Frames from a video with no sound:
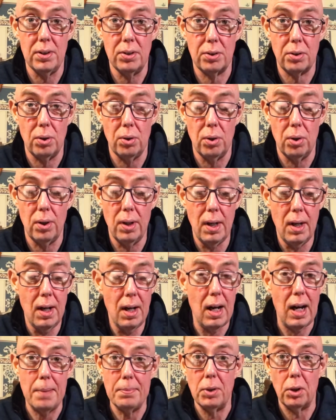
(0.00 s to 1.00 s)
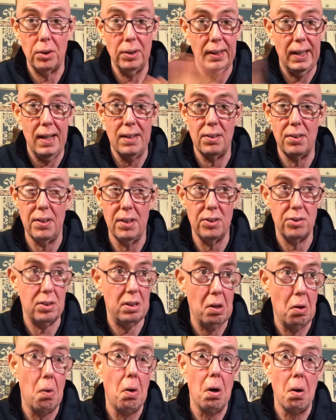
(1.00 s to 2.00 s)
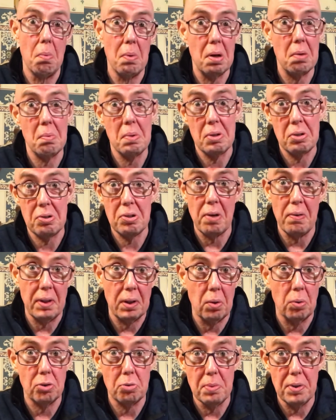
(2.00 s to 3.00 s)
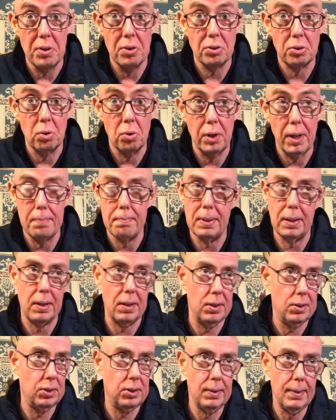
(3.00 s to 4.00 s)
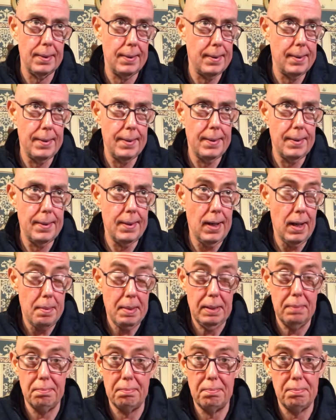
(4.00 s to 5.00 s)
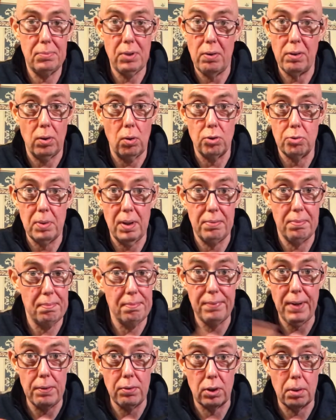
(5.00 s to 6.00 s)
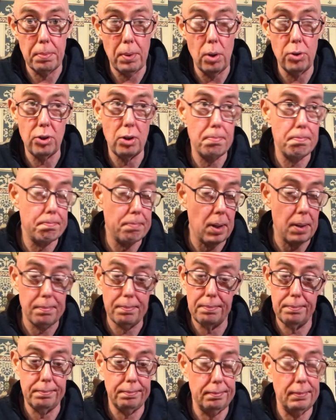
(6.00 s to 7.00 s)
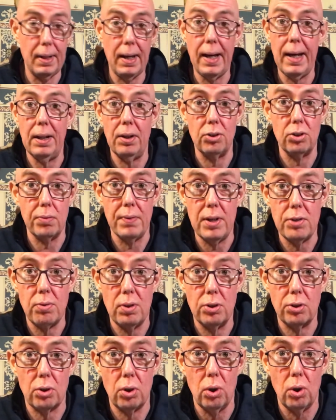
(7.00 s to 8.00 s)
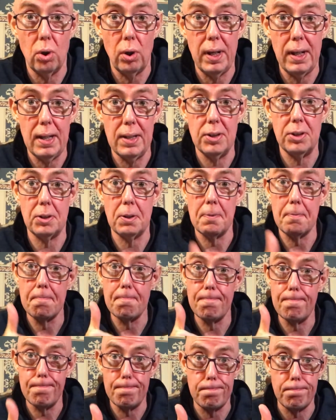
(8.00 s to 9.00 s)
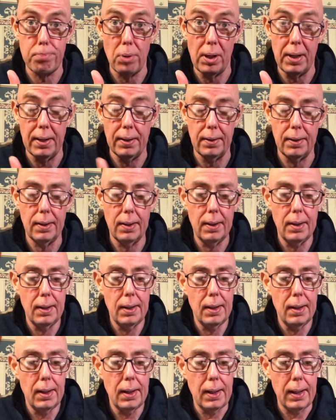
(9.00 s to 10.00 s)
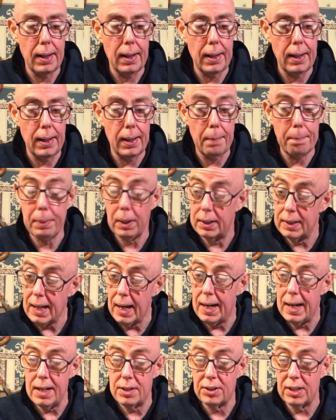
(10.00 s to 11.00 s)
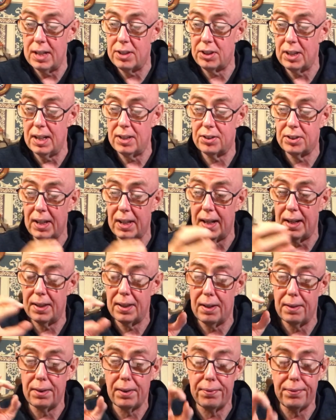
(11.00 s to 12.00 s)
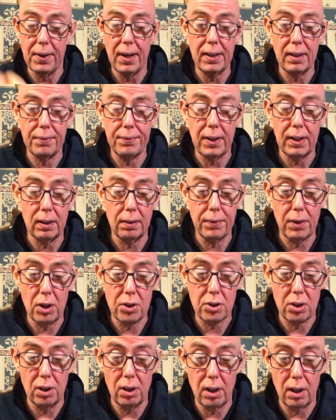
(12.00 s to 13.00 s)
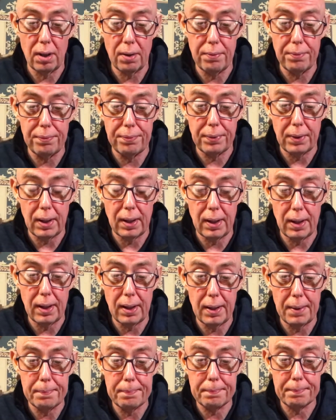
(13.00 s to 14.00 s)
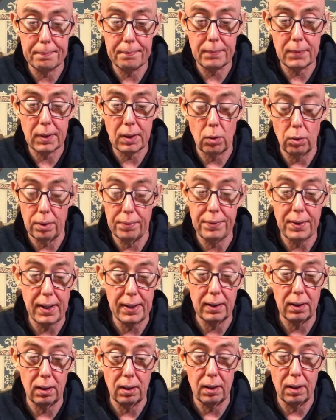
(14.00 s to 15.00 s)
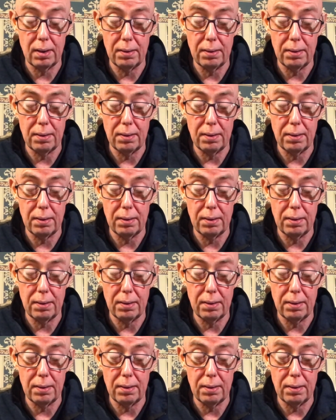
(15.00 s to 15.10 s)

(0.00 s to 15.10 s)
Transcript: score. I'm not going to get into this, I wish Jerry Goldsmith had scored it, because, I mean, Jerry Goldsmith, favourite composer, but Alan Silvestri's score is brilliant. But yeah, it's that the final version of or the final